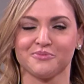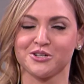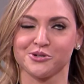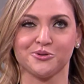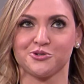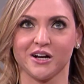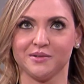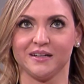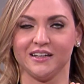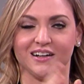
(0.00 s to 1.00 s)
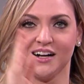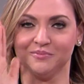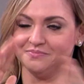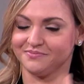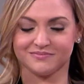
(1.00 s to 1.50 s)
Richard, who trained me,
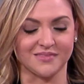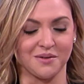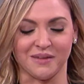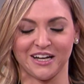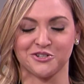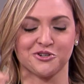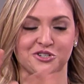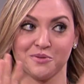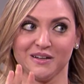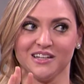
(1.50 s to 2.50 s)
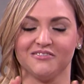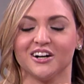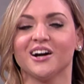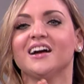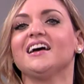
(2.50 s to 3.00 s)
my internship, I love
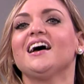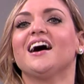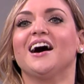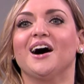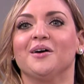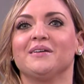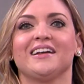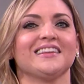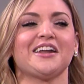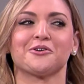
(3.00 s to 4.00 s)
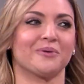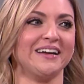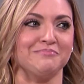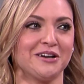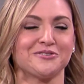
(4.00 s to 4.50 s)
her. I had a lot of great
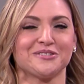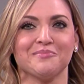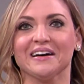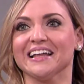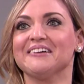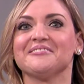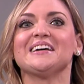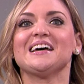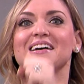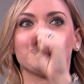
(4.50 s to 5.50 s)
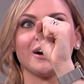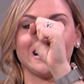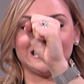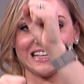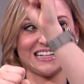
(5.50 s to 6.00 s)
mentors in my life, where
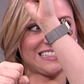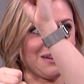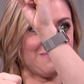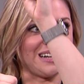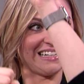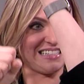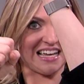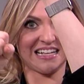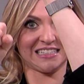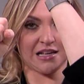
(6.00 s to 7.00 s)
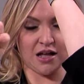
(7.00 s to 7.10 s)
it's like somebody takes